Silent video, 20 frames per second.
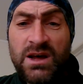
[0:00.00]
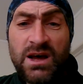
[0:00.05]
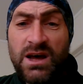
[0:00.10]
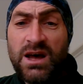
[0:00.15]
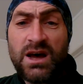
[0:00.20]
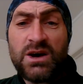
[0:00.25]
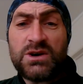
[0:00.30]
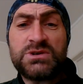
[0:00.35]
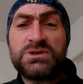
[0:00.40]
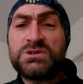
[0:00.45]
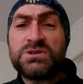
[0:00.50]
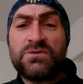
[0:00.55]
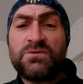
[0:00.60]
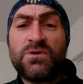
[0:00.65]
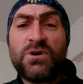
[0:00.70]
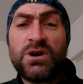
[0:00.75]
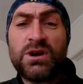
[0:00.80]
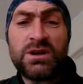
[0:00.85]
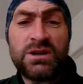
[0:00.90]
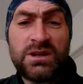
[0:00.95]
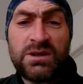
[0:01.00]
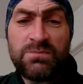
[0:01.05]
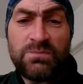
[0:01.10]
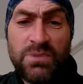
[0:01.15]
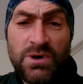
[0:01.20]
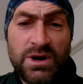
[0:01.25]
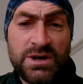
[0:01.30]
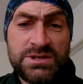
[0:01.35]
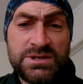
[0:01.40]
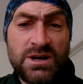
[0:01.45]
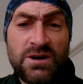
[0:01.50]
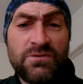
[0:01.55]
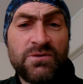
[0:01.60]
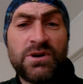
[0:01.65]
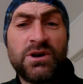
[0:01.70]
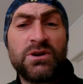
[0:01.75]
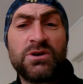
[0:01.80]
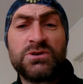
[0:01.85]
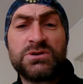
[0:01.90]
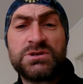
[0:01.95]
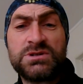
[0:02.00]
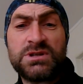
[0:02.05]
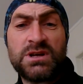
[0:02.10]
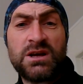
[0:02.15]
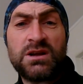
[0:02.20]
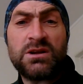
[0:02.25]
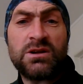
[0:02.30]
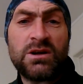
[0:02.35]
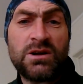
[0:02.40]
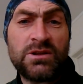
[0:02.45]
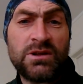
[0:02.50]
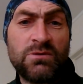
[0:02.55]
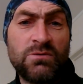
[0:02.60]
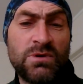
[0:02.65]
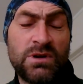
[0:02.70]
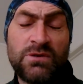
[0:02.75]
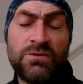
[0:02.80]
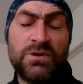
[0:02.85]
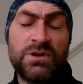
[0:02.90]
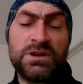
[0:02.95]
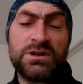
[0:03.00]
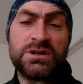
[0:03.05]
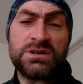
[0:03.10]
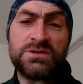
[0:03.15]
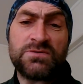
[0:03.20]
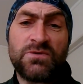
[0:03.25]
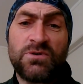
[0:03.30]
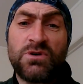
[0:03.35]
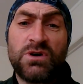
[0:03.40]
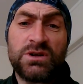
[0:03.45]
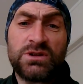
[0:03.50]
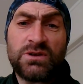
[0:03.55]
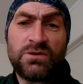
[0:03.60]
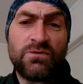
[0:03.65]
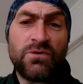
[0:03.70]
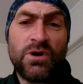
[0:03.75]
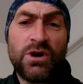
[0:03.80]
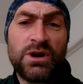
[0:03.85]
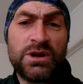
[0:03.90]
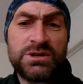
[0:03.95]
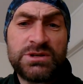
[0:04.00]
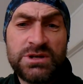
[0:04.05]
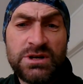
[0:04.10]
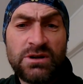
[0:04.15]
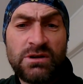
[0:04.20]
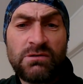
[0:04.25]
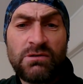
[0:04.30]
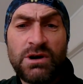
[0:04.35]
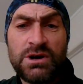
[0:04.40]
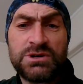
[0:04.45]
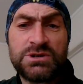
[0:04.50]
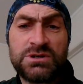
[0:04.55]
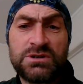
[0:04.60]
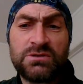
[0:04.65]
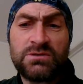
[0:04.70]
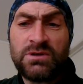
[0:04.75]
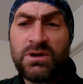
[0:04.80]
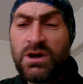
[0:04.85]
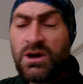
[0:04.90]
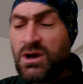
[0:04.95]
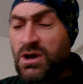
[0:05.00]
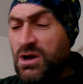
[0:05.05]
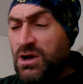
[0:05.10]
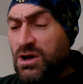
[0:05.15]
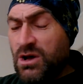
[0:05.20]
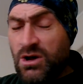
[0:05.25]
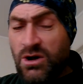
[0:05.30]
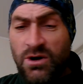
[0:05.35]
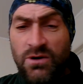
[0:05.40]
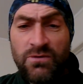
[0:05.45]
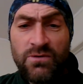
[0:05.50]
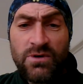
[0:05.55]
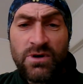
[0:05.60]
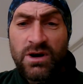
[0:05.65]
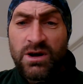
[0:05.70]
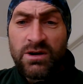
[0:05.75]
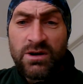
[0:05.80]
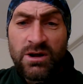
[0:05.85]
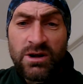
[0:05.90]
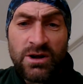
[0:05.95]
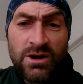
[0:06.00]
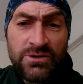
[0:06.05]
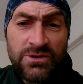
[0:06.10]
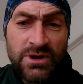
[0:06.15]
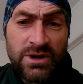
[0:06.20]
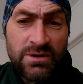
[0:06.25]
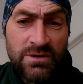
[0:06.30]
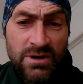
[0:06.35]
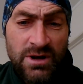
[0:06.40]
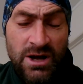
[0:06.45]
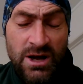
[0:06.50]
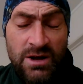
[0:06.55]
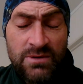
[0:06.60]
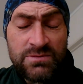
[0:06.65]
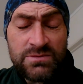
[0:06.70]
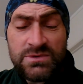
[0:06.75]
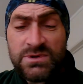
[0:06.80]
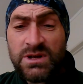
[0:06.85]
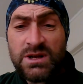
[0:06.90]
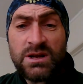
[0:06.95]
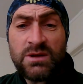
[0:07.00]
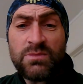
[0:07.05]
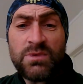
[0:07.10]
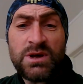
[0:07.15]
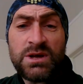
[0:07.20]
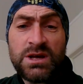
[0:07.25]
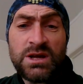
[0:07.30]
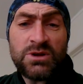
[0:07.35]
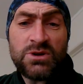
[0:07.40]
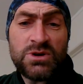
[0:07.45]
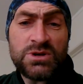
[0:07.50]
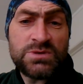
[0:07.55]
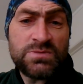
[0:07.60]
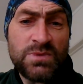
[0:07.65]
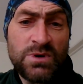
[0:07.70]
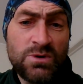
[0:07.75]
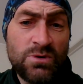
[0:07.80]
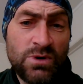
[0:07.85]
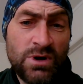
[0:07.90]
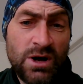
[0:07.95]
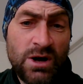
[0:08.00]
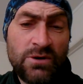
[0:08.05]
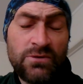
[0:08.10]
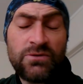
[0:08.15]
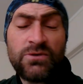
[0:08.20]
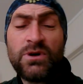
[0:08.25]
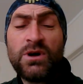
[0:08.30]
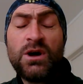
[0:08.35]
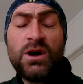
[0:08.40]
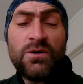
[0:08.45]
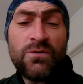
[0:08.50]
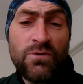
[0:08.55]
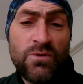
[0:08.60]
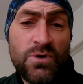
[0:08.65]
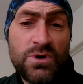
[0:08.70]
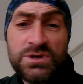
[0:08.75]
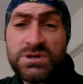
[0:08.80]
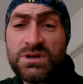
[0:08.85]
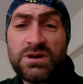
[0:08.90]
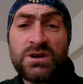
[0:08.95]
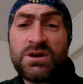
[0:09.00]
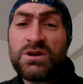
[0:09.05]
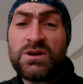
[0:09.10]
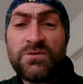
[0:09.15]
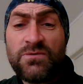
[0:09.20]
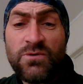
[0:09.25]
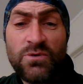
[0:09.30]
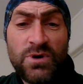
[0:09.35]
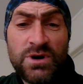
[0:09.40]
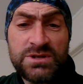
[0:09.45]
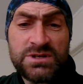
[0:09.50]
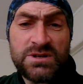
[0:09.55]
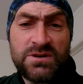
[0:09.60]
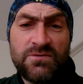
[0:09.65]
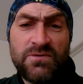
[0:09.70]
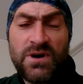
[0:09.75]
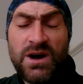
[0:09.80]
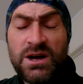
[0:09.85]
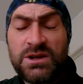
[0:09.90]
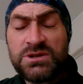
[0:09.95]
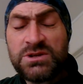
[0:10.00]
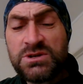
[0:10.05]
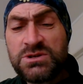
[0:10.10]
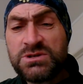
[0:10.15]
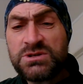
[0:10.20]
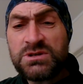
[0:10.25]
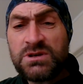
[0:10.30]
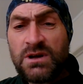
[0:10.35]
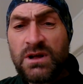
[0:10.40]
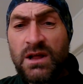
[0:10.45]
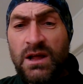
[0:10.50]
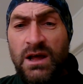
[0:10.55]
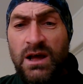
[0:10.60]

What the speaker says: A house divided by itself cannot stand, and I think we're living in this very divided generation over, and I think the enemy can use mental health for his advantage.